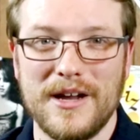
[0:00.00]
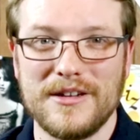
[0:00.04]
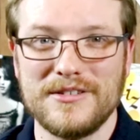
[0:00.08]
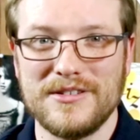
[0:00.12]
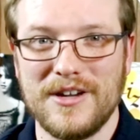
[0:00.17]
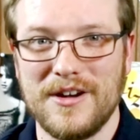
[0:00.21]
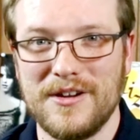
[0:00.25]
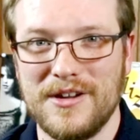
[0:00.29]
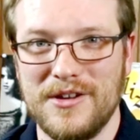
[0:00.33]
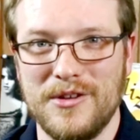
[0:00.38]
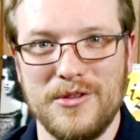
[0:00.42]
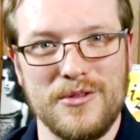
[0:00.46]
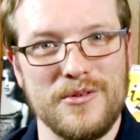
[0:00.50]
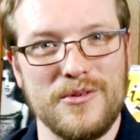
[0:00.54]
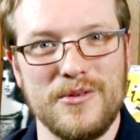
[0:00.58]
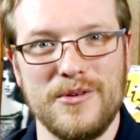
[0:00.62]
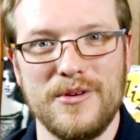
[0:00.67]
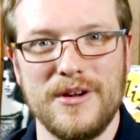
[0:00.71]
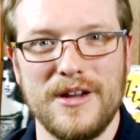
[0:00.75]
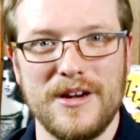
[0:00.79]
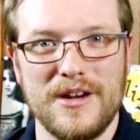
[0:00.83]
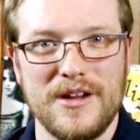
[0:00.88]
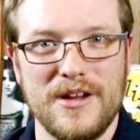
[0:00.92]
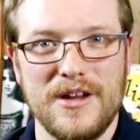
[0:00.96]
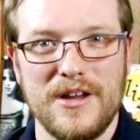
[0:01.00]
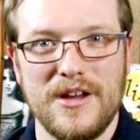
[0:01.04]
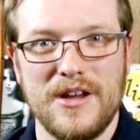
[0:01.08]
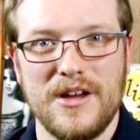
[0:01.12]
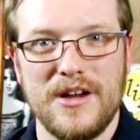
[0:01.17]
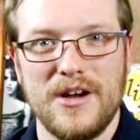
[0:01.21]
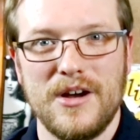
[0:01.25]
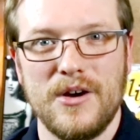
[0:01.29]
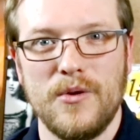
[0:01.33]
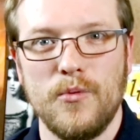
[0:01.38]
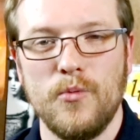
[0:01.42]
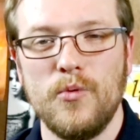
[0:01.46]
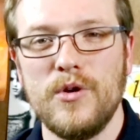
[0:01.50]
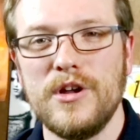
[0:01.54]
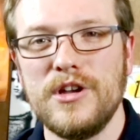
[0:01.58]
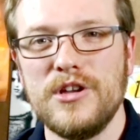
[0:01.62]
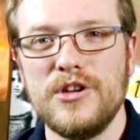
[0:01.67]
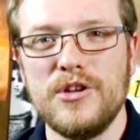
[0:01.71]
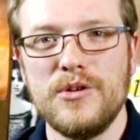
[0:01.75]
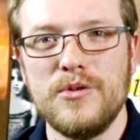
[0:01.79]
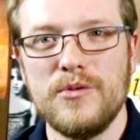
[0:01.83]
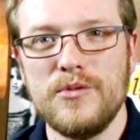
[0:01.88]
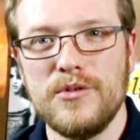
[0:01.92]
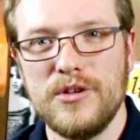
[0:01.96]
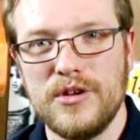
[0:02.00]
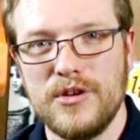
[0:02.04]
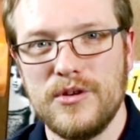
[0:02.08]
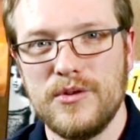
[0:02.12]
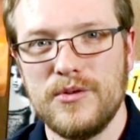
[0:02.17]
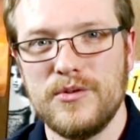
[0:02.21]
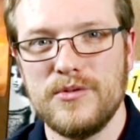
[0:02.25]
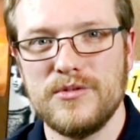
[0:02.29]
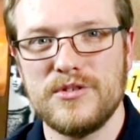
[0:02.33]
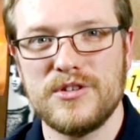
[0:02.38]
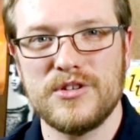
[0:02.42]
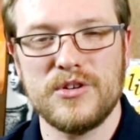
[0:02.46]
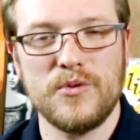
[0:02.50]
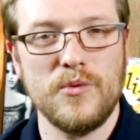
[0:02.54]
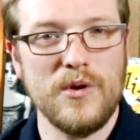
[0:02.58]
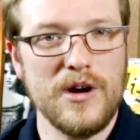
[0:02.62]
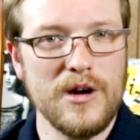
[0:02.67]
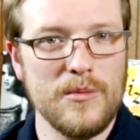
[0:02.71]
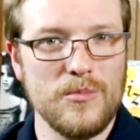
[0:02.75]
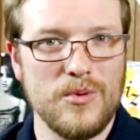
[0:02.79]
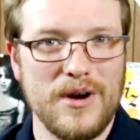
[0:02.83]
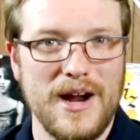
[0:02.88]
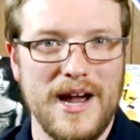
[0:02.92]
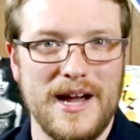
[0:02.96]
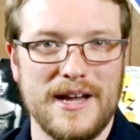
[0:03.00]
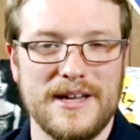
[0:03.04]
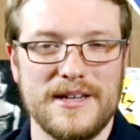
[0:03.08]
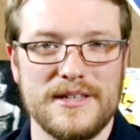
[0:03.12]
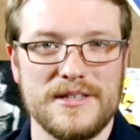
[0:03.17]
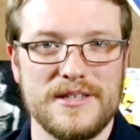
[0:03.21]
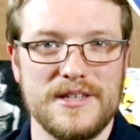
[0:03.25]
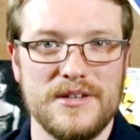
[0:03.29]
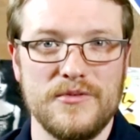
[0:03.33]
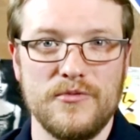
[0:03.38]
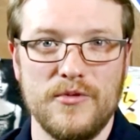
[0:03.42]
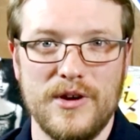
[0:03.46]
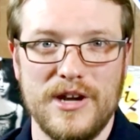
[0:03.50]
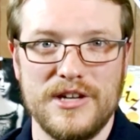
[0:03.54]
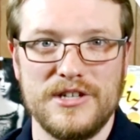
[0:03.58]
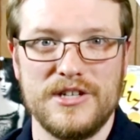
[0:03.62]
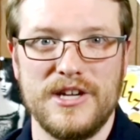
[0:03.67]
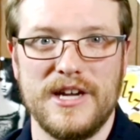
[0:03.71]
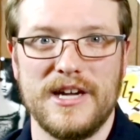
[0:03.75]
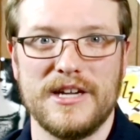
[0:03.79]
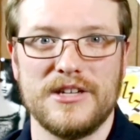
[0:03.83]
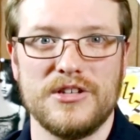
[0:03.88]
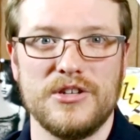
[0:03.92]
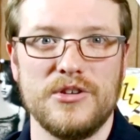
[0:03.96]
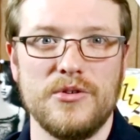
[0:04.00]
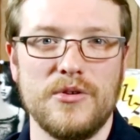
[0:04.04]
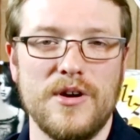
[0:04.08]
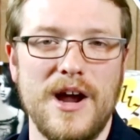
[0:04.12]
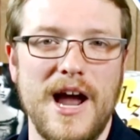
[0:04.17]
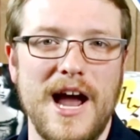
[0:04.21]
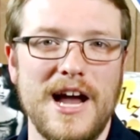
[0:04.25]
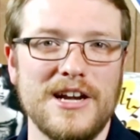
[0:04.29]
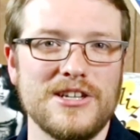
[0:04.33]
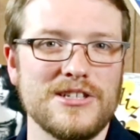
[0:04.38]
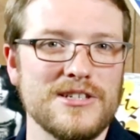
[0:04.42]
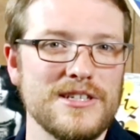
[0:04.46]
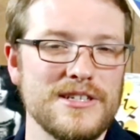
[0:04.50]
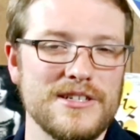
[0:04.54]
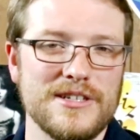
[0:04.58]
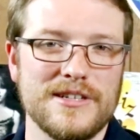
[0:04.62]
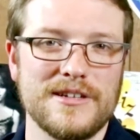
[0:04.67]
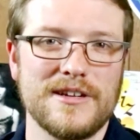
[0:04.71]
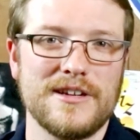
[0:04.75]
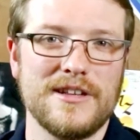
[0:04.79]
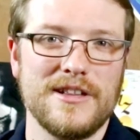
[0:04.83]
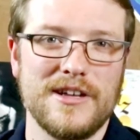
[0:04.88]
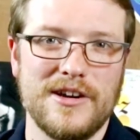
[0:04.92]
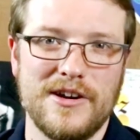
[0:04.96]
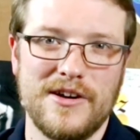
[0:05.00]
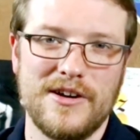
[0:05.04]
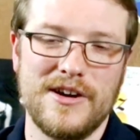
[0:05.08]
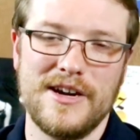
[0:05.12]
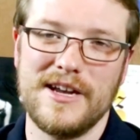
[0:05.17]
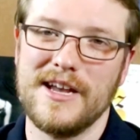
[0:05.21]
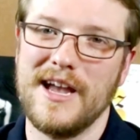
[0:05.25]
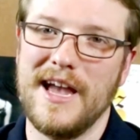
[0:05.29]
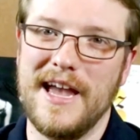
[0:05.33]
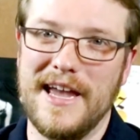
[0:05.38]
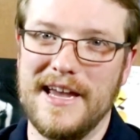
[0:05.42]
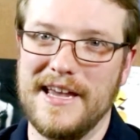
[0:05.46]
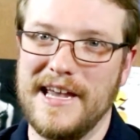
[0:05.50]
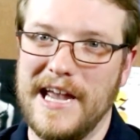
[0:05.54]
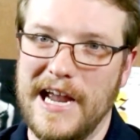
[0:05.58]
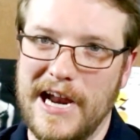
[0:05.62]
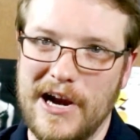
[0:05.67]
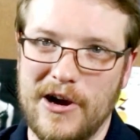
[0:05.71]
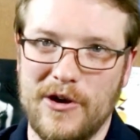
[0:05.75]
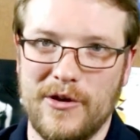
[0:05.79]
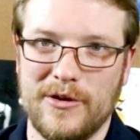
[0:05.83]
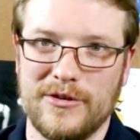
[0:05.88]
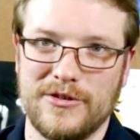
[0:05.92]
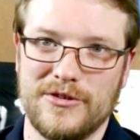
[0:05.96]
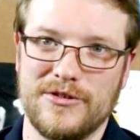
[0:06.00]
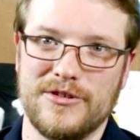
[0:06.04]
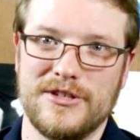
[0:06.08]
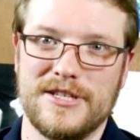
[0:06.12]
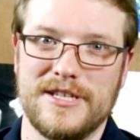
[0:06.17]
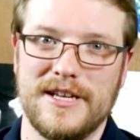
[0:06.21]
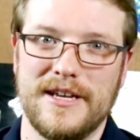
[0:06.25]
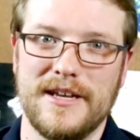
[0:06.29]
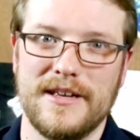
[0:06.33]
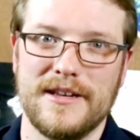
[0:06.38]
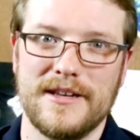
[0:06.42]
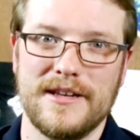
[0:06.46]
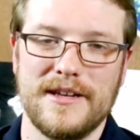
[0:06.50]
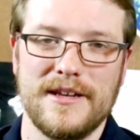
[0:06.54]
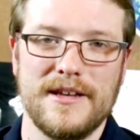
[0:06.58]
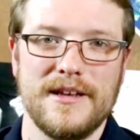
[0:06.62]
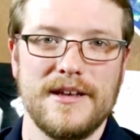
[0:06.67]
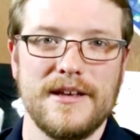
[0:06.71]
I'll talk you through it. When you use square brackets in regex, you're actually declaring a character set.